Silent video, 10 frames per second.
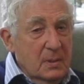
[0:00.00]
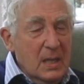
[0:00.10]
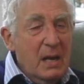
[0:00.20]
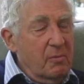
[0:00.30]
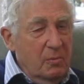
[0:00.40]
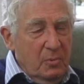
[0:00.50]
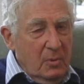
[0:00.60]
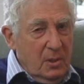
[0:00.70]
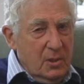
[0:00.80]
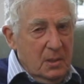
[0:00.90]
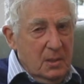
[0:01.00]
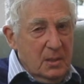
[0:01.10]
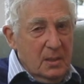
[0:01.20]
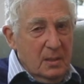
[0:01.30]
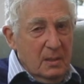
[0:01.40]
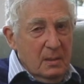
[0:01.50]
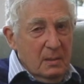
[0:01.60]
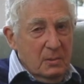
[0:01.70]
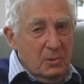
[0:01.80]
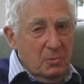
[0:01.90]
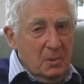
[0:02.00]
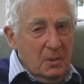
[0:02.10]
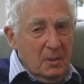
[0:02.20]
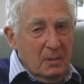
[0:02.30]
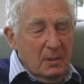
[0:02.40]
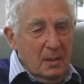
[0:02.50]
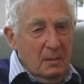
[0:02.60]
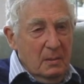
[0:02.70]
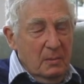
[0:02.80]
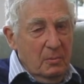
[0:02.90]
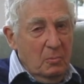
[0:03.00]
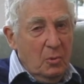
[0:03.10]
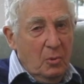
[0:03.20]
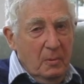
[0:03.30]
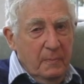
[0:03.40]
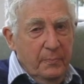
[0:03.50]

terrible losses during uh, the war,